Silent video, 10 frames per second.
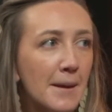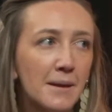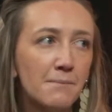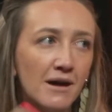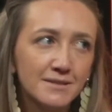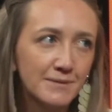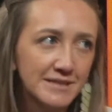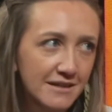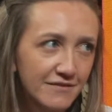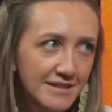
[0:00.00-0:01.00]
Impossible to
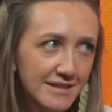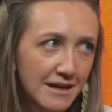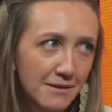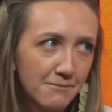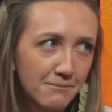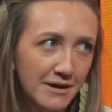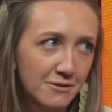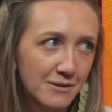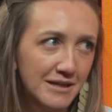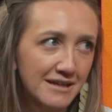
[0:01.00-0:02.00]
get a visa, by
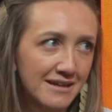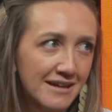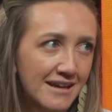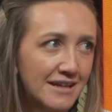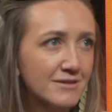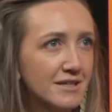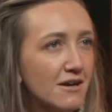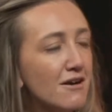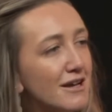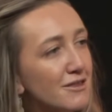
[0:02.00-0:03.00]
the way. And he was like,
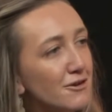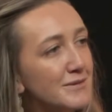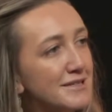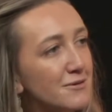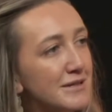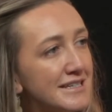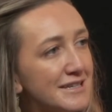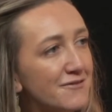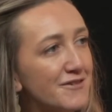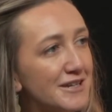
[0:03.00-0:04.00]
oh, I thought it'd be so
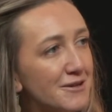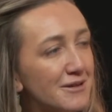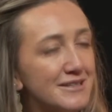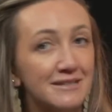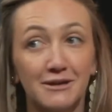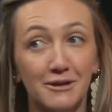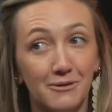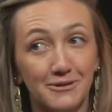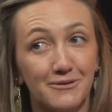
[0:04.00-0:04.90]
easy for you. And I was like, no.